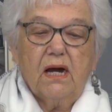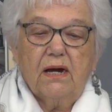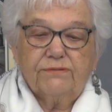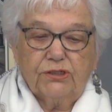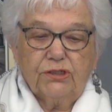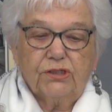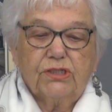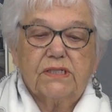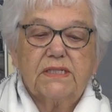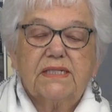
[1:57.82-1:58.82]
of
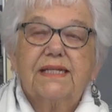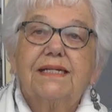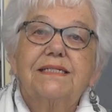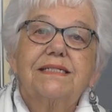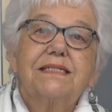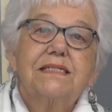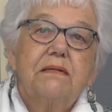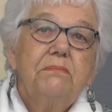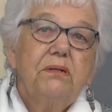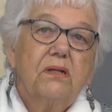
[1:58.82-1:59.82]
churches, that it
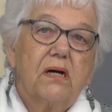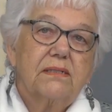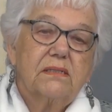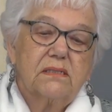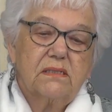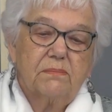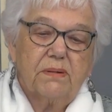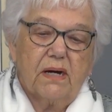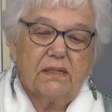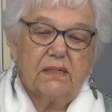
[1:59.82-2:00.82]
symbolizes the
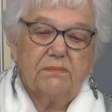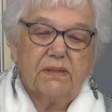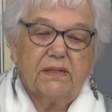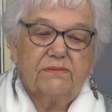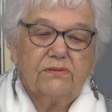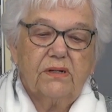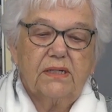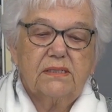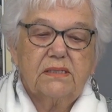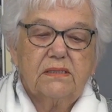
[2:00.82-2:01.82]
body and blood of
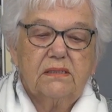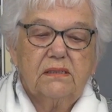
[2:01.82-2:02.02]
Christ.